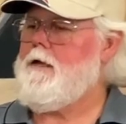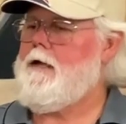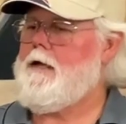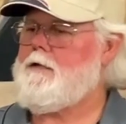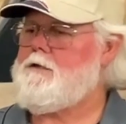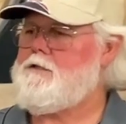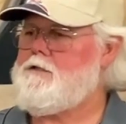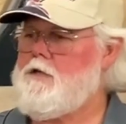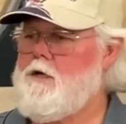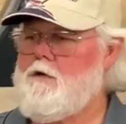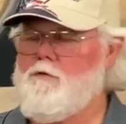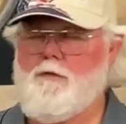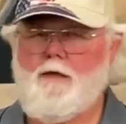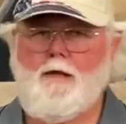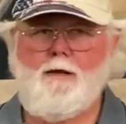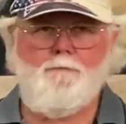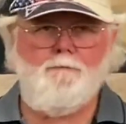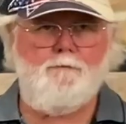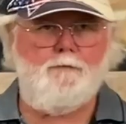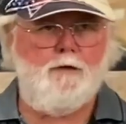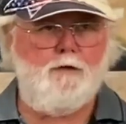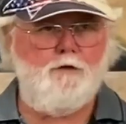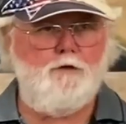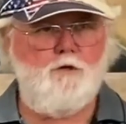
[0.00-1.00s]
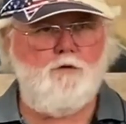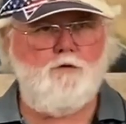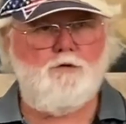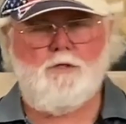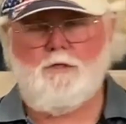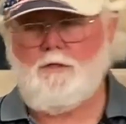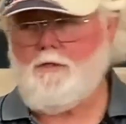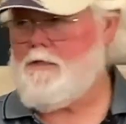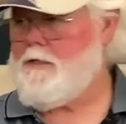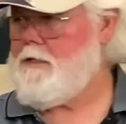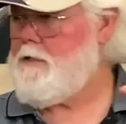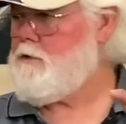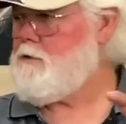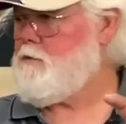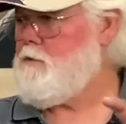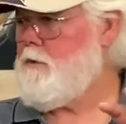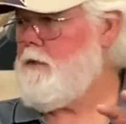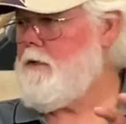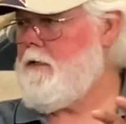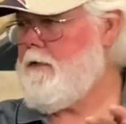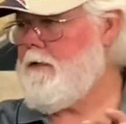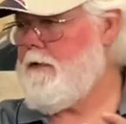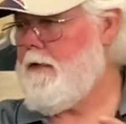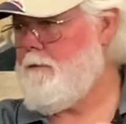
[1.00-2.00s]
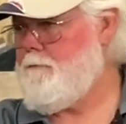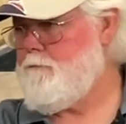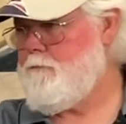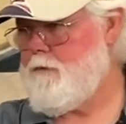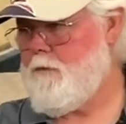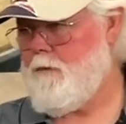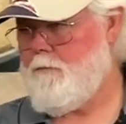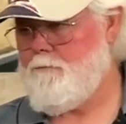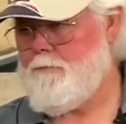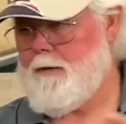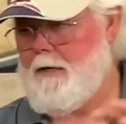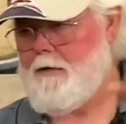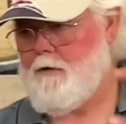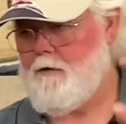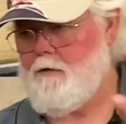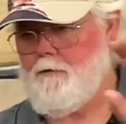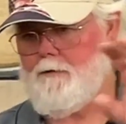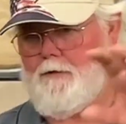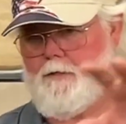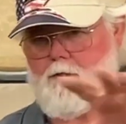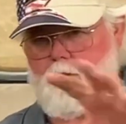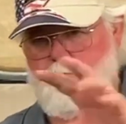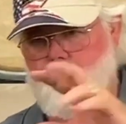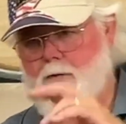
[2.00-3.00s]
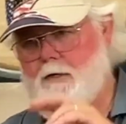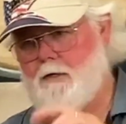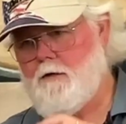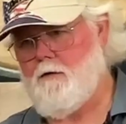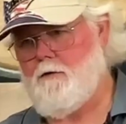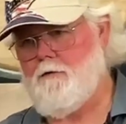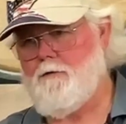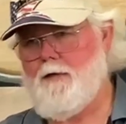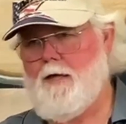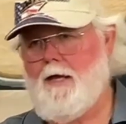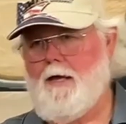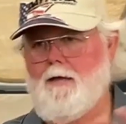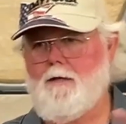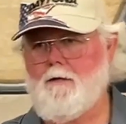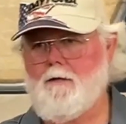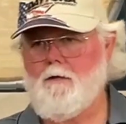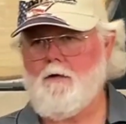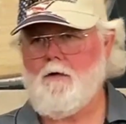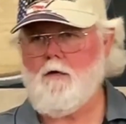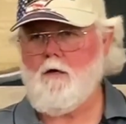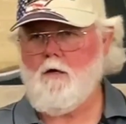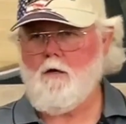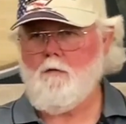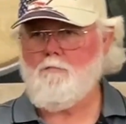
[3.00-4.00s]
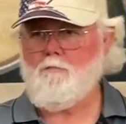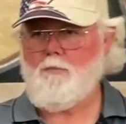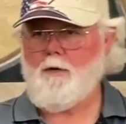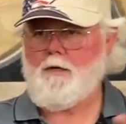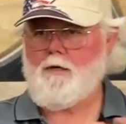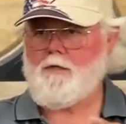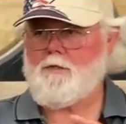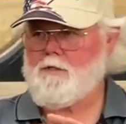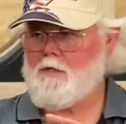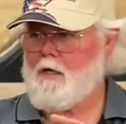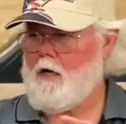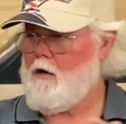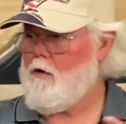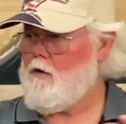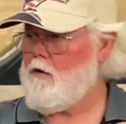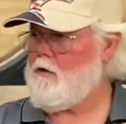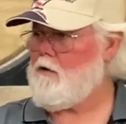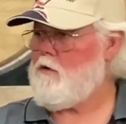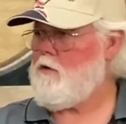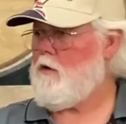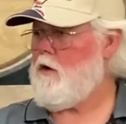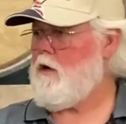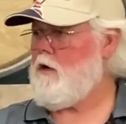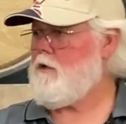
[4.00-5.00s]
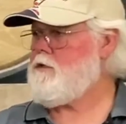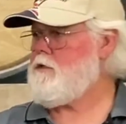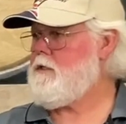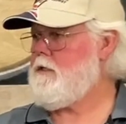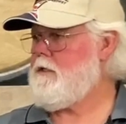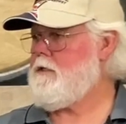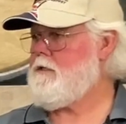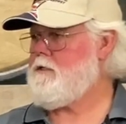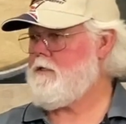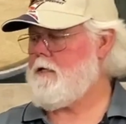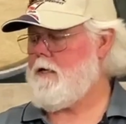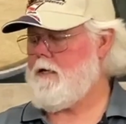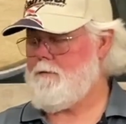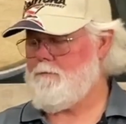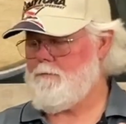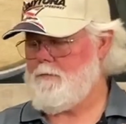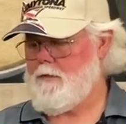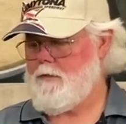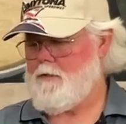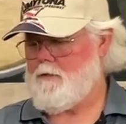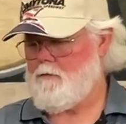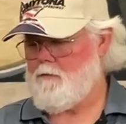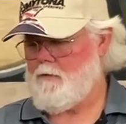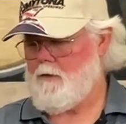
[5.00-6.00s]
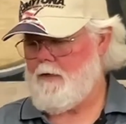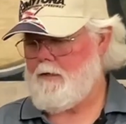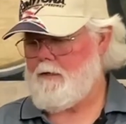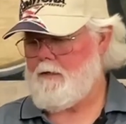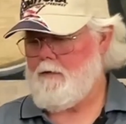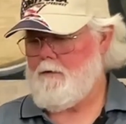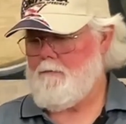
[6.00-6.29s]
And so they, they're using this one and they barrel this, barrel that, but it's all across in the same deal, right?